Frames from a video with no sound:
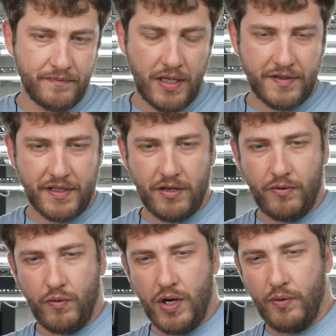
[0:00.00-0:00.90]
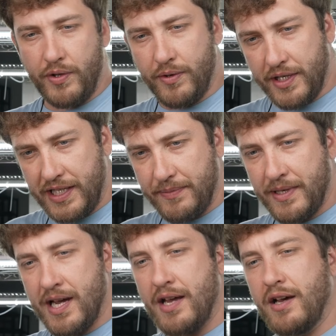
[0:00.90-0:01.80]
And so what we want to keep
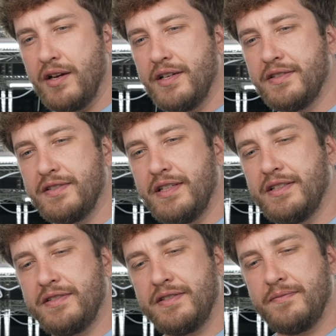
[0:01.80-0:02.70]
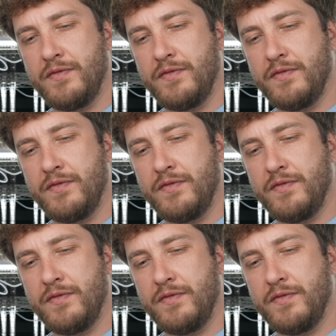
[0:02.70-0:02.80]
an eye on is,